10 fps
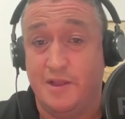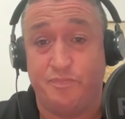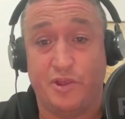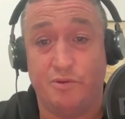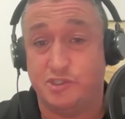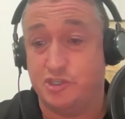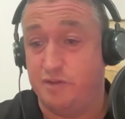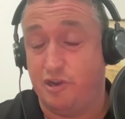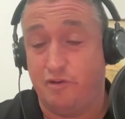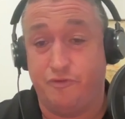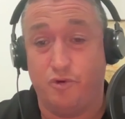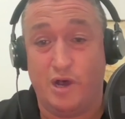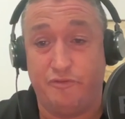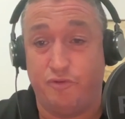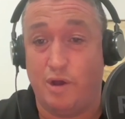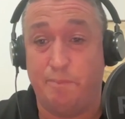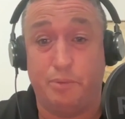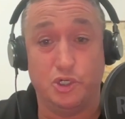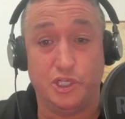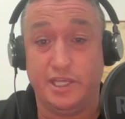We serve a lot of forehand
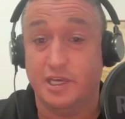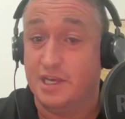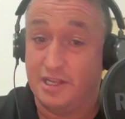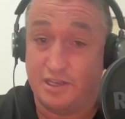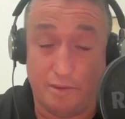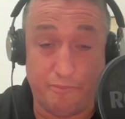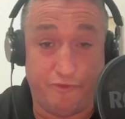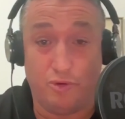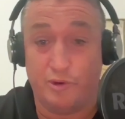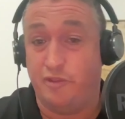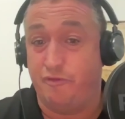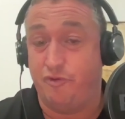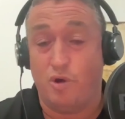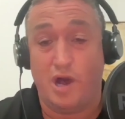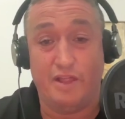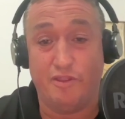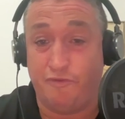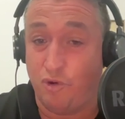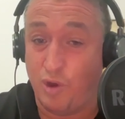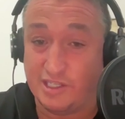body, come forward on the forehand. The
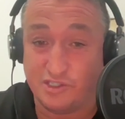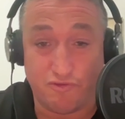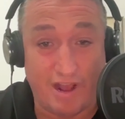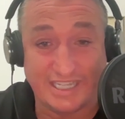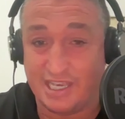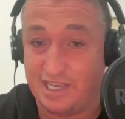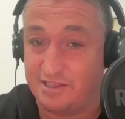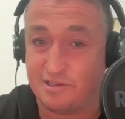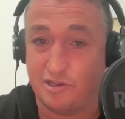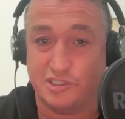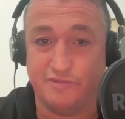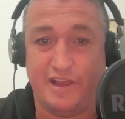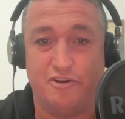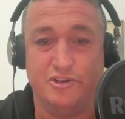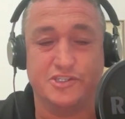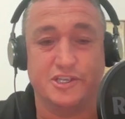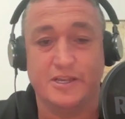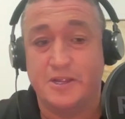forehand's erratic. There's lots of errors.